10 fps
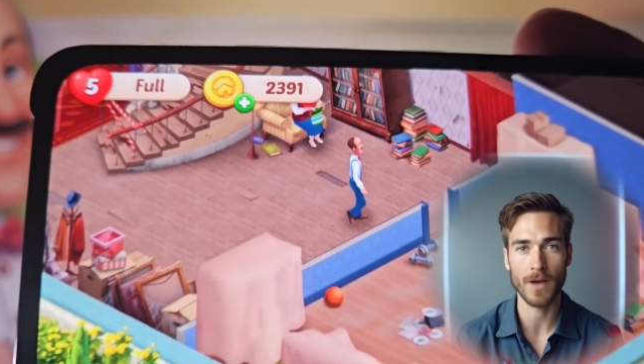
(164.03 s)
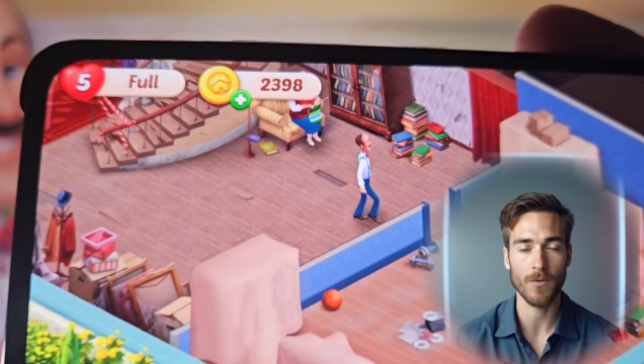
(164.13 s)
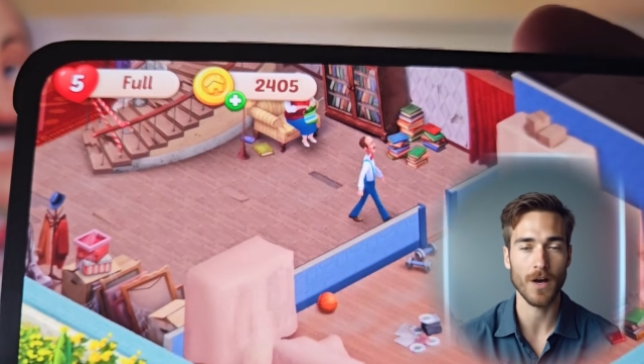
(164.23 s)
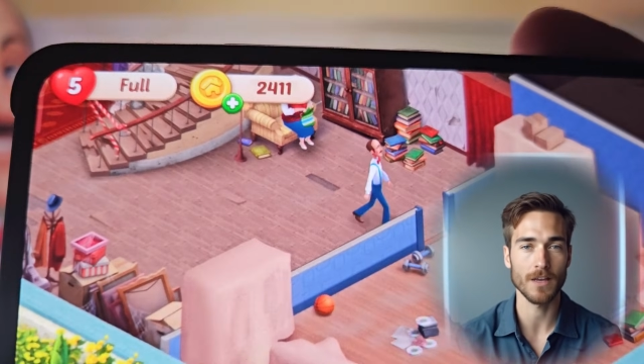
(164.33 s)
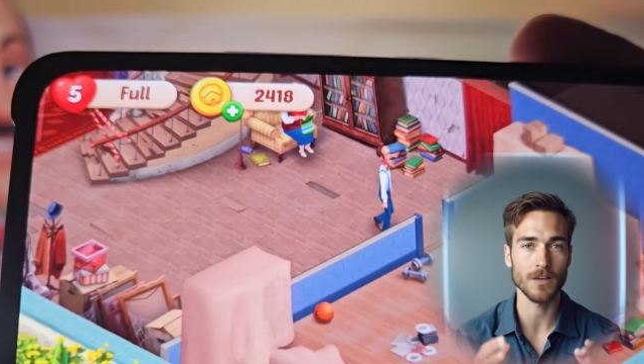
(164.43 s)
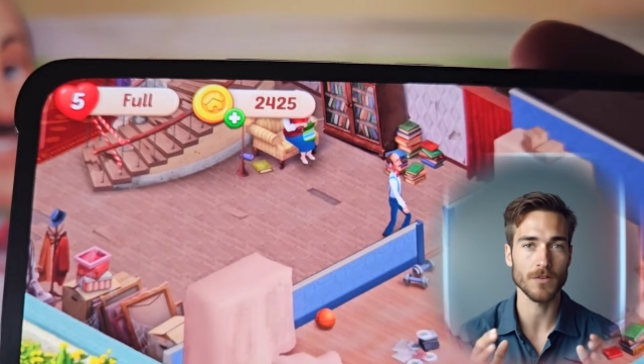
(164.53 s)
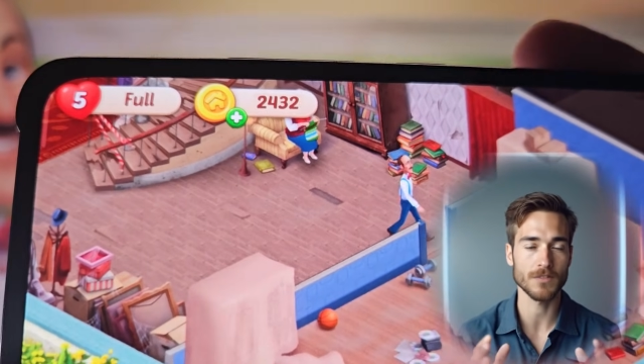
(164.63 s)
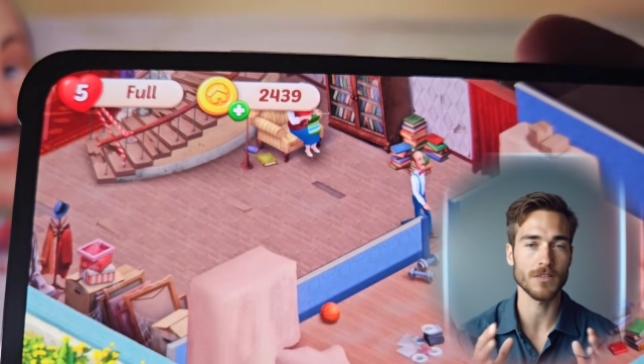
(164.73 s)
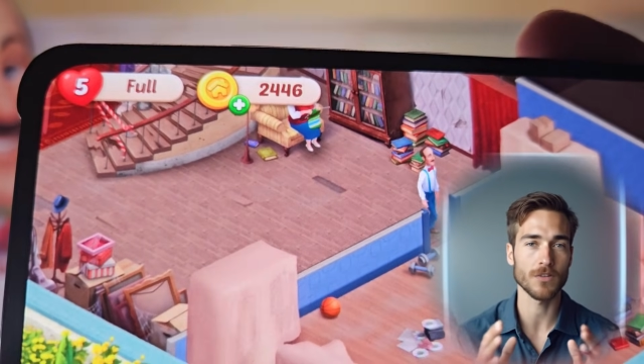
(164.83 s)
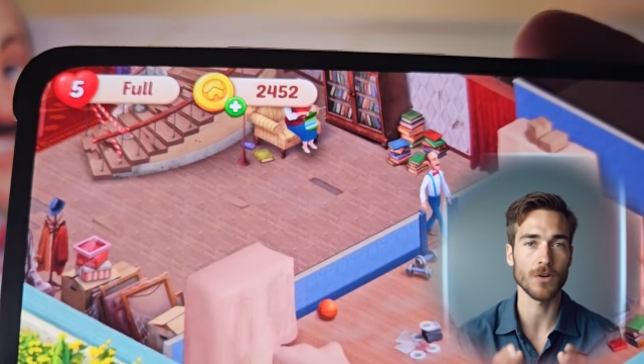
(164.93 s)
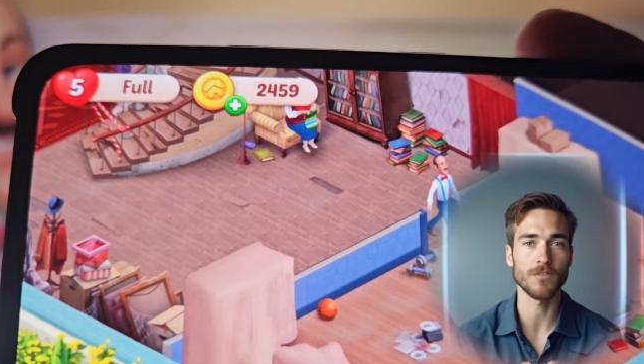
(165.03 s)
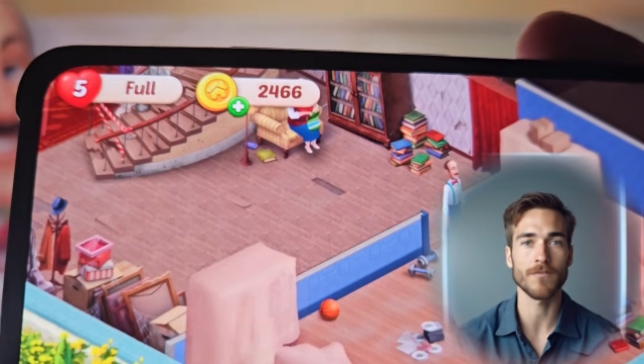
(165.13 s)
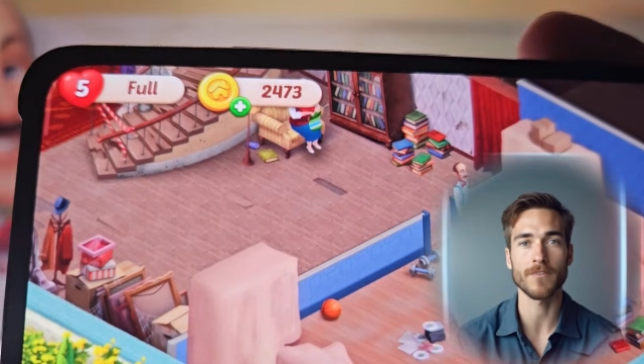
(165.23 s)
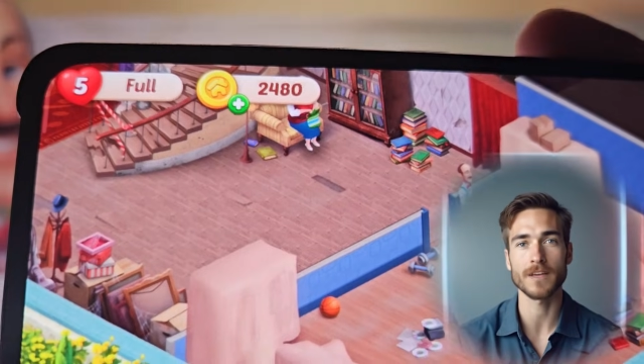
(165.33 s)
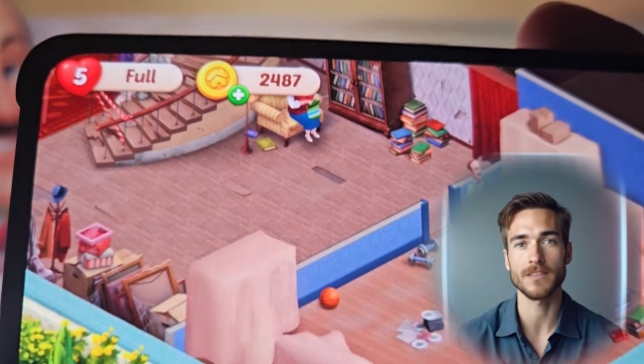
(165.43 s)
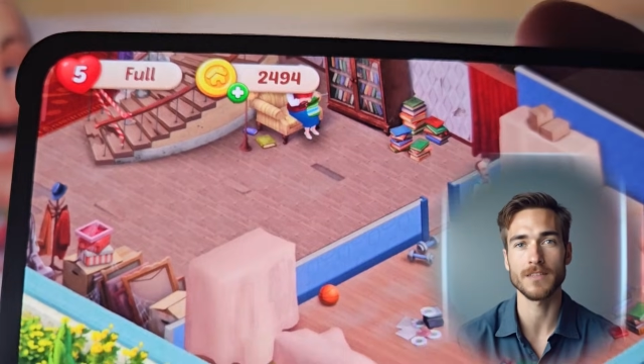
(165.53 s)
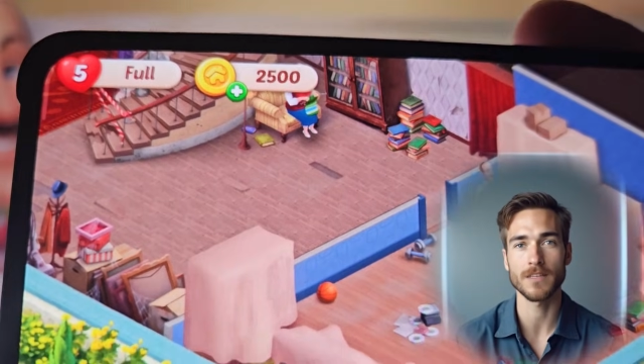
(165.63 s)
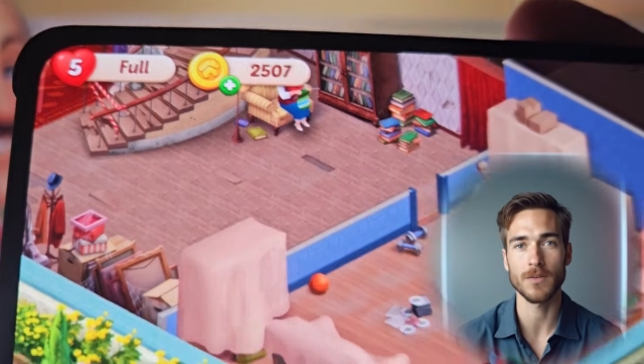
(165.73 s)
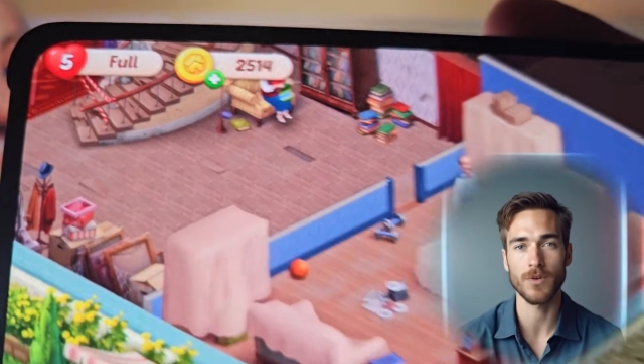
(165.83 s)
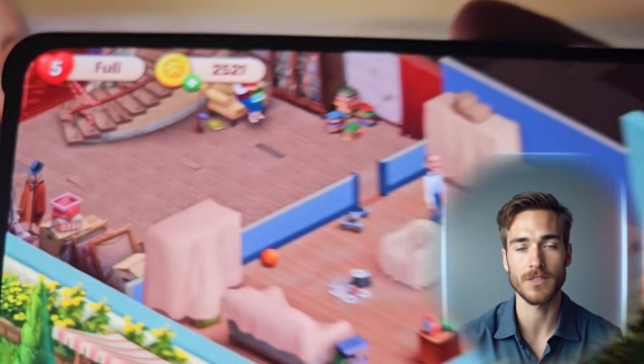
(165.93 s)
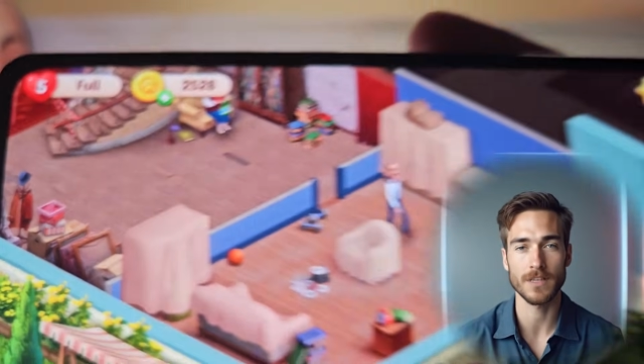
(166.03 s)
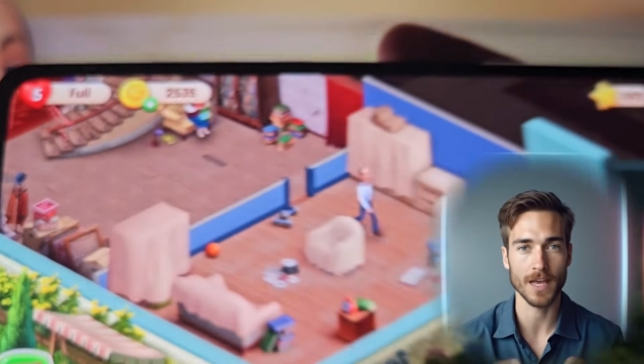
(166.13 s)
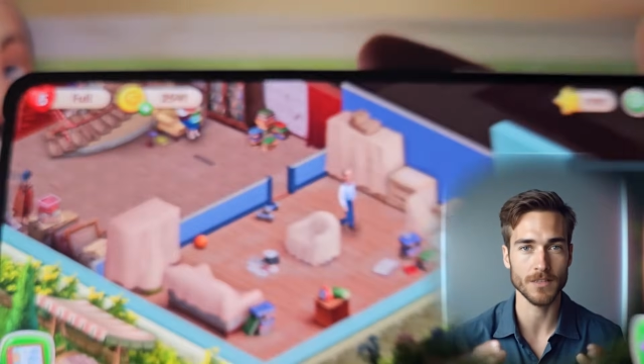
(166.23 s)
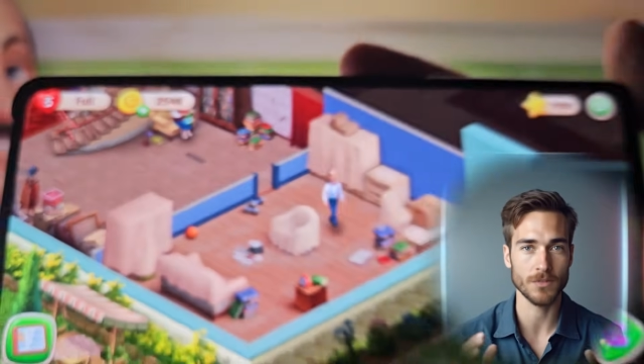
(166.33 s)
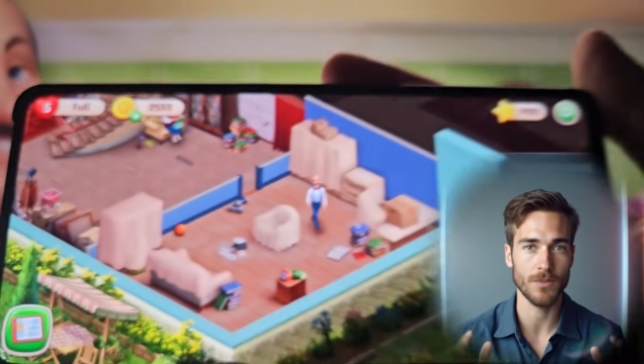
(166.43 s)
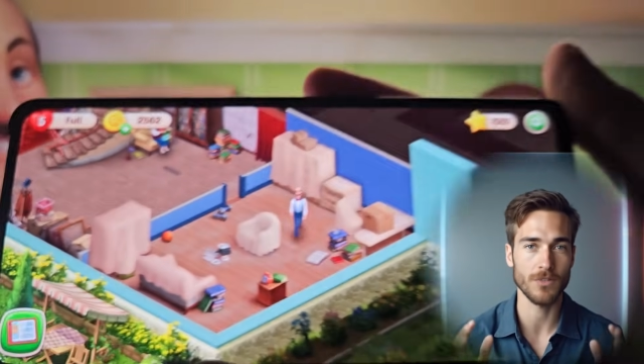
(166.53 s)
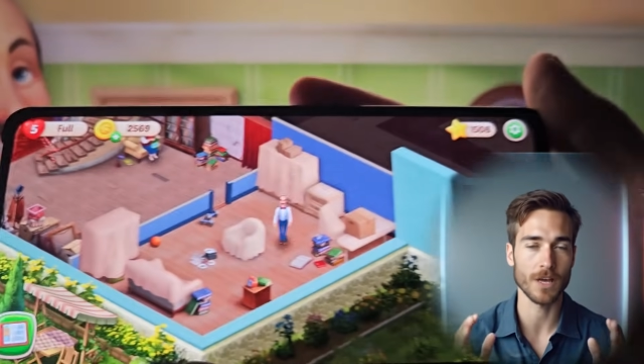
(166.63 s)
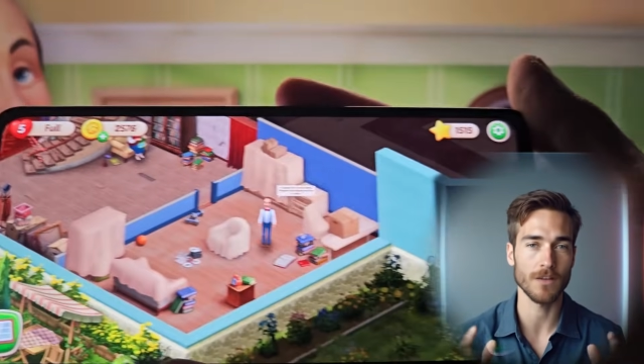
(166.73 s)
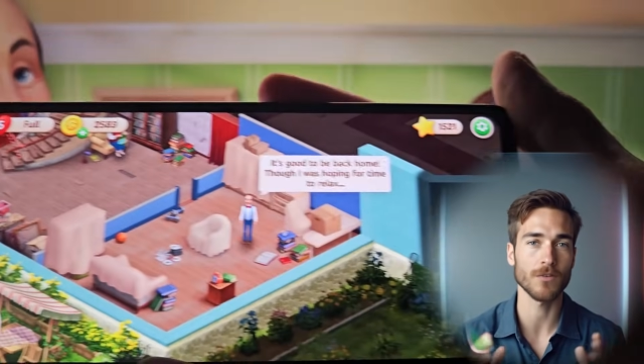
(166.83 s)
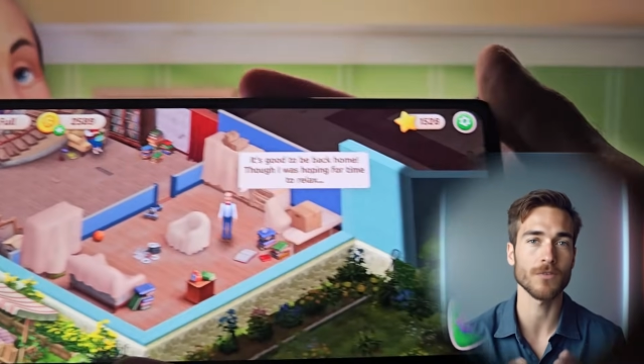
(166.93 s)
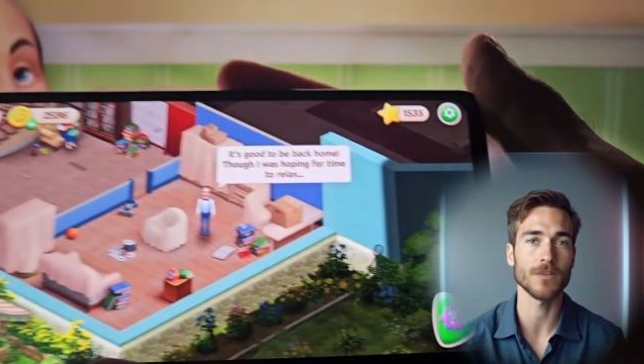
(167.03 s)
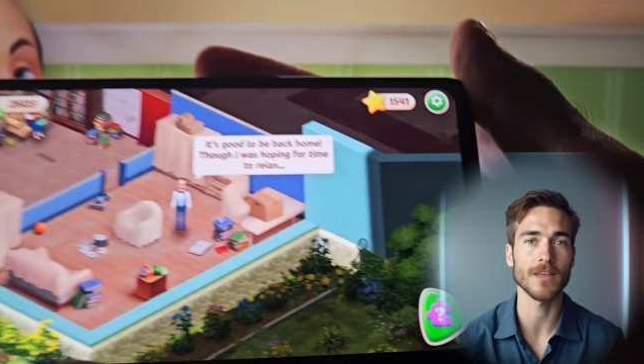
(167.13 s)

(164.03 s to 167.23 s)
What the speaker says: icon so you're the first to see what's next on the channel.